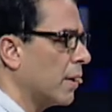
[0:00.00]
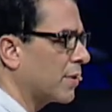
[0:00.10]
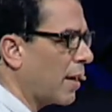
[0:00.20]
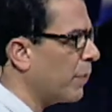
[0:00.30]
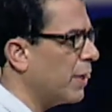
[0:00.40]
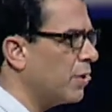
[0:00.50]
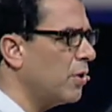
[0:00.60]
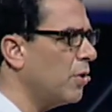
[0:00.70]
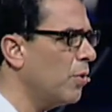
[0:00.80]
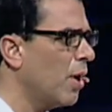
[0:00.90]
something to
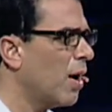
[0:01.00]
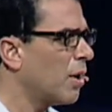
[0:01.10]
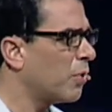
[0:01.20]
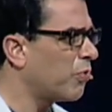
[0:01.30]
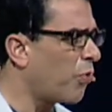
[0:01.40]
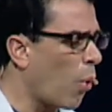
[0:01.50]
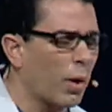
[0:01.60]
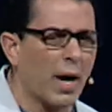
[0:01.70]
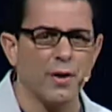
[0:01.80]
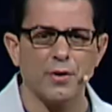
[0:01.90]
you
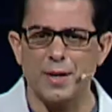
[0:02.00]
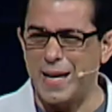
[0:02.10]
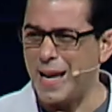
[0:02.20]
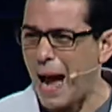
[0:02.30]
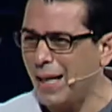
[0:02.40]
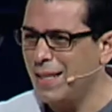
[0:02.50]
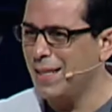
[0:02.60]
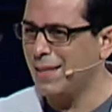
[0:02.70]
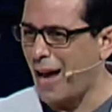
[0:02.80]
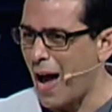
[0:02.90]

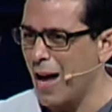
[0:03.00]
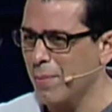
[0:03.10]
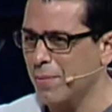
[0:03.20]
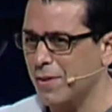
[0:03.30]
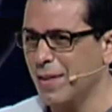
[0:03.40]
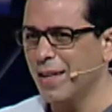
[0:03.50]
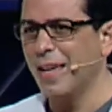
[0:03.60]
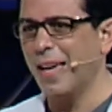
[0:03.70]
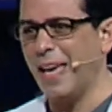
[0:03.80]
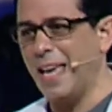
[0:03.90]
490 times
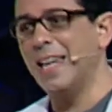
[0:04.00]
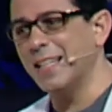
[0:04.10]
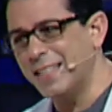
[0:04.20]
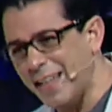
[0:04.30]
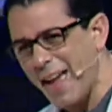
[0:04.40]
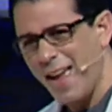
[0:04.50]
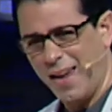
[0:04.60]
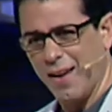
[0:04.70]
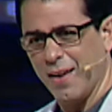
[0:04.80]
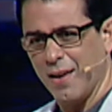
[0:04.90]
in a day?